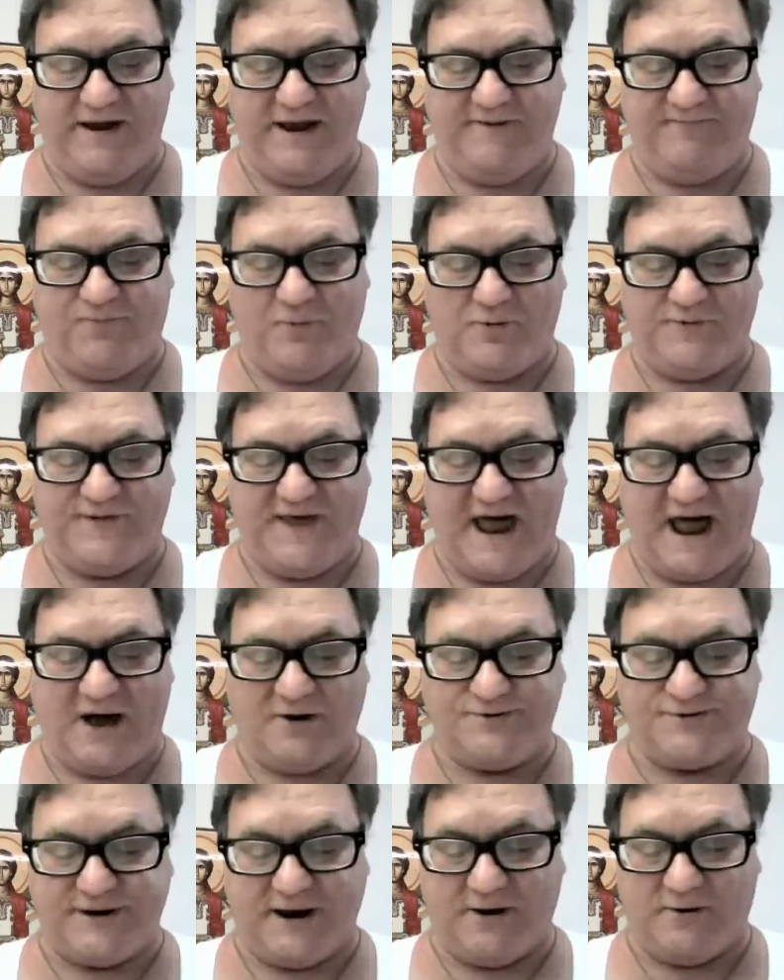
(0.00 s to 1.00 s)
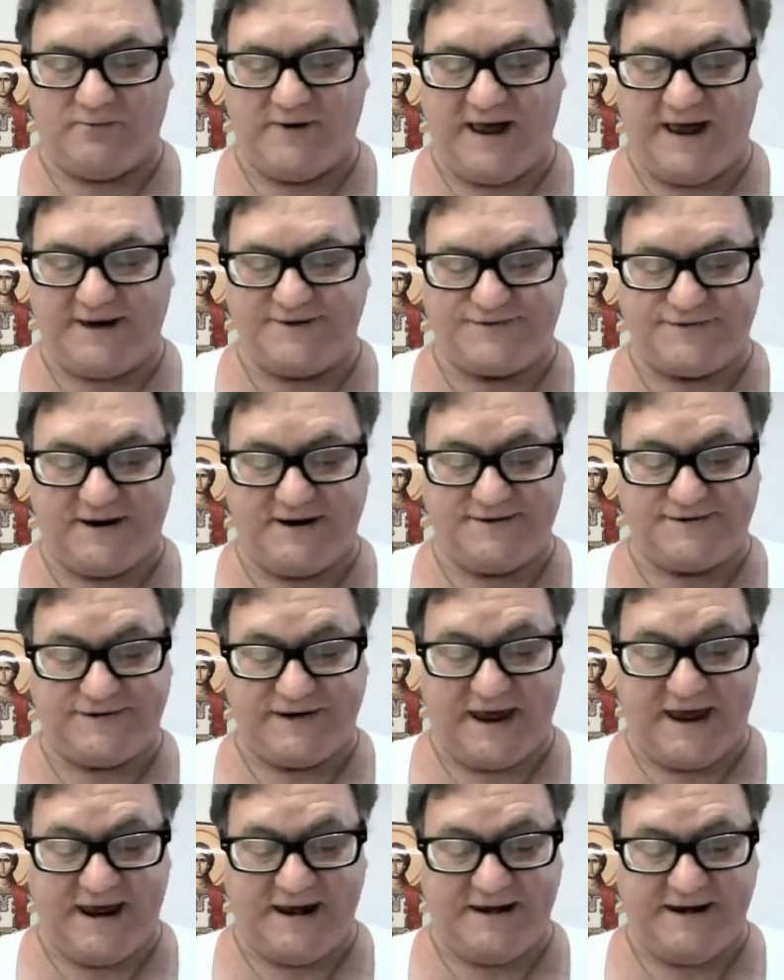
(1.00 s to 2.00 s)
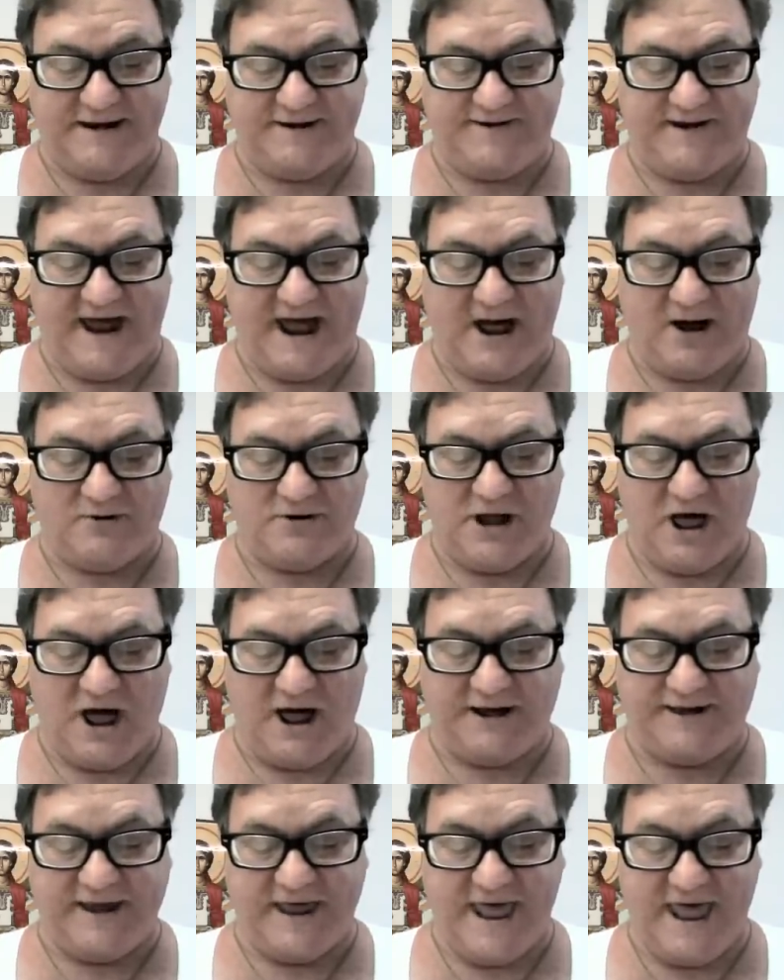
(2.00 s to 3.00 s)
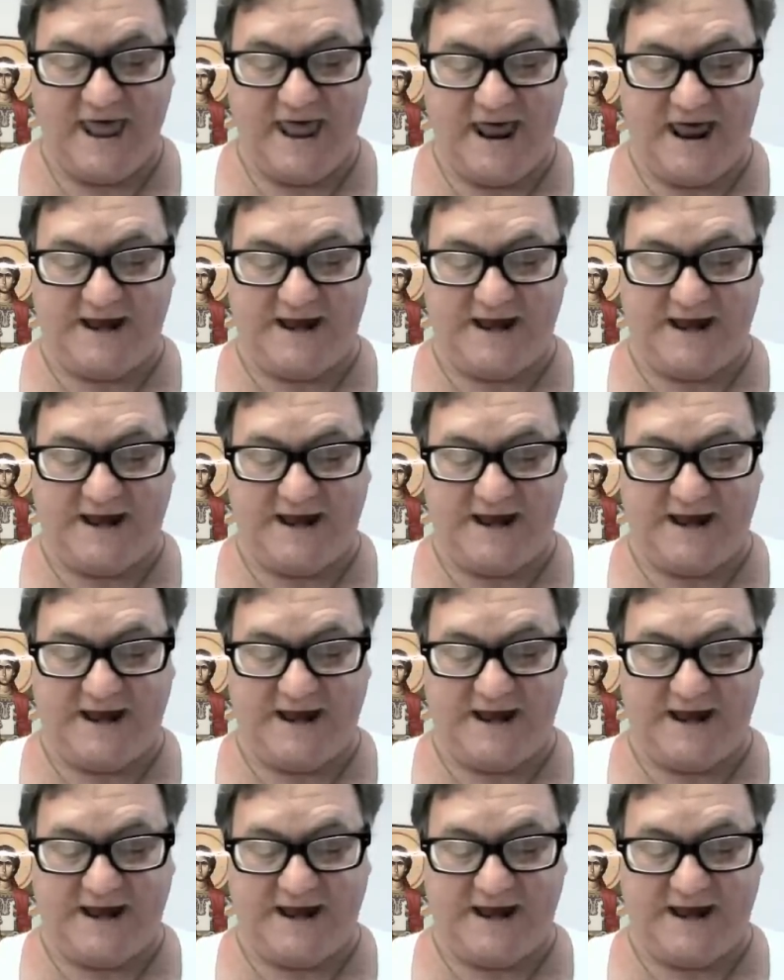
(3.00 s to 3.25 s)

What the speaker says: before thou shalt rest and stand in thy lot